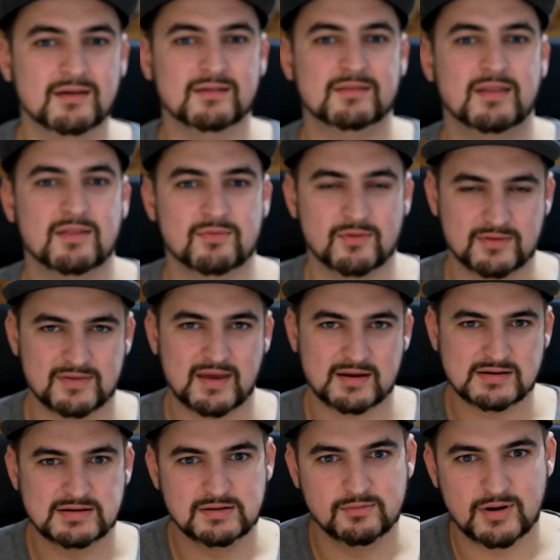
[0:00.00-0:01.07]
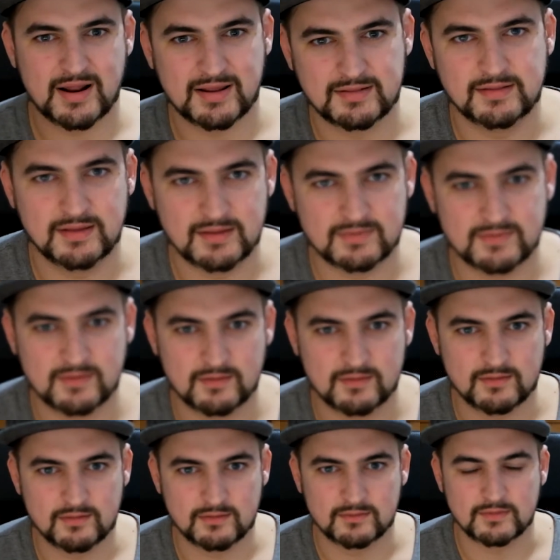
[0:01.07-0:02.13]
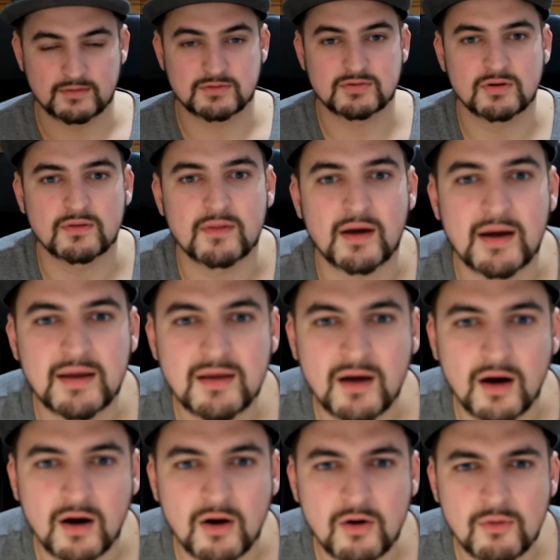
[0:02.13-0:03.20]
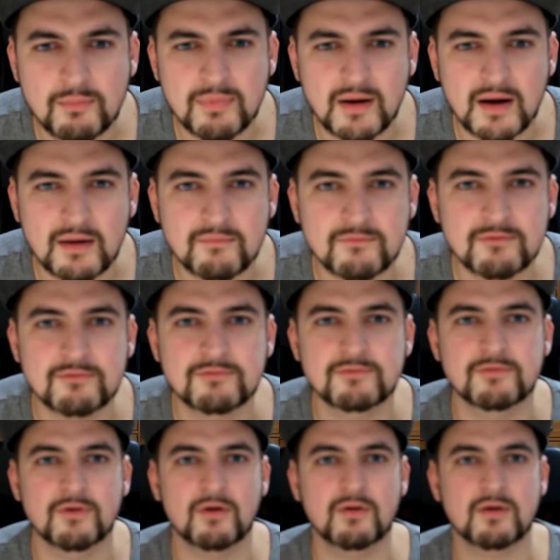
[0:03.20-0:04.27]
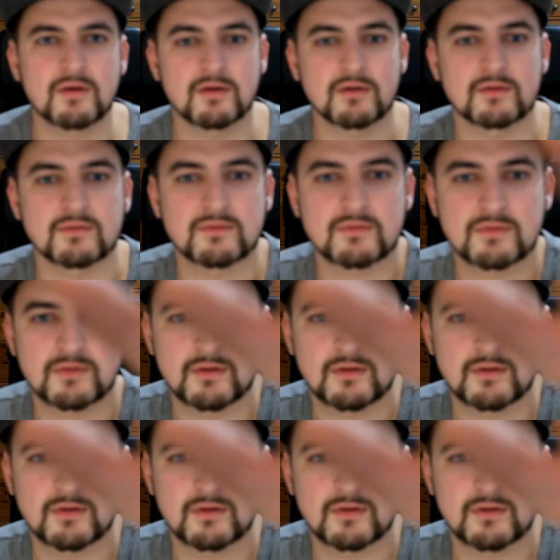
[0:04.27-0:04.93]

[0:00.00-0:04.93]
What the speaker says: That was actually what I did on the shot. I hope I'm focused.